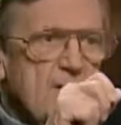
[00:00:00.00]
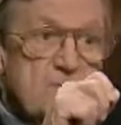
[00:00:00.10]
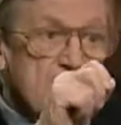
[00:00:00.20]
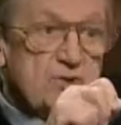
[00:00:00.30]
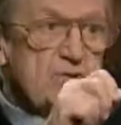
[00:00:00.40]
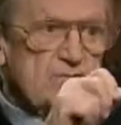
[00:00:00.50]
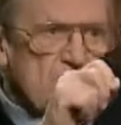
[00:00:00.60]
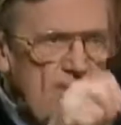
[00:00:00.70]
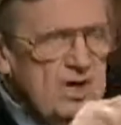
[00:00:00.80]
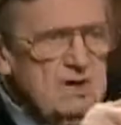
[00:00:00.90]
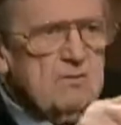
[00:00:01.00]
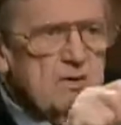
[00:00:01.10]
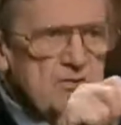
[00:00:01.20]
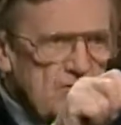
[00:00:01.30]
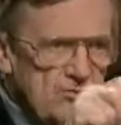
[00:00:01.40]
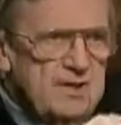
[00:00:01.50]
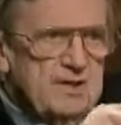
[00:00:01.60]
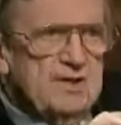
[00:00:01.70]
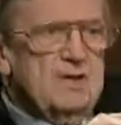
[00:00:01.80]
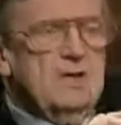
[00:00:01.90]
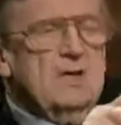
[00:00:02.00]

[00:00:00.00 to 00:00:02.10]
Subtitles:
we should have drawn it with Korea,